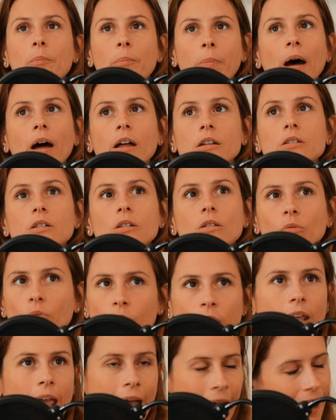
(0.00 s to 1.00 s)
but
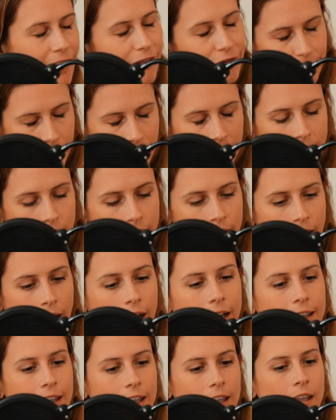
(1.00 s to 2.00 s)
we have been
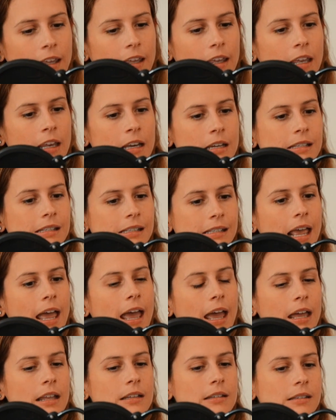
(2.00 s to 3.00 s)
lucky in a
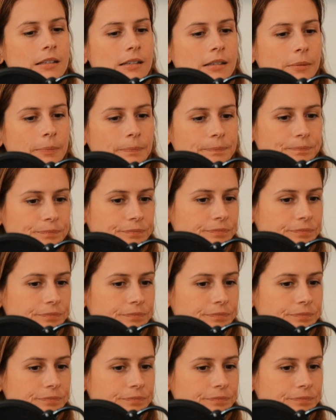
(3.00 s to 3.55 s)
sense